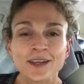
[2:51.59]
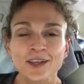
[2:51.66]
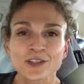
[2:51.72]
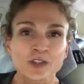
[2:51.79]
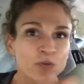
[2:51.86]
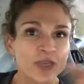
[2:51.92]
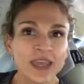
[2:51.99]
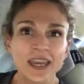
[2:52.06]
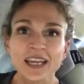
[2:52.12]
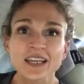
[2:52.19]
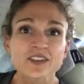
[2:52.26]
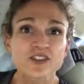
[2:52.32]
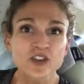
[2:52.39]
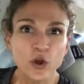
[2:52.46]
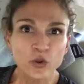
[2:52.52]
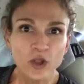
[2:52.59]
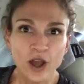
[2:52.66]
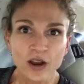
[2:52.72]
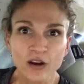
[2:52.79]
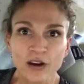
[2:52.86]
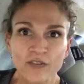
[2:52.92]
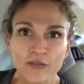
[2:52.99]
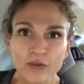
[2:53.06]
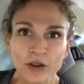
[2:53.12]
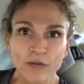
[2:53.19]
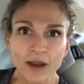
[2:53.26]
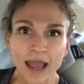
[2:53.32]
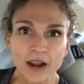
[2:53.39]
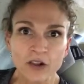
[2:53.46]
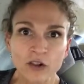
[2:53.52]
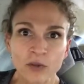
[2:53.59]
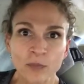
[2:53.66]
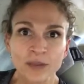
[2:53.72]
So then it is no longer a free radical.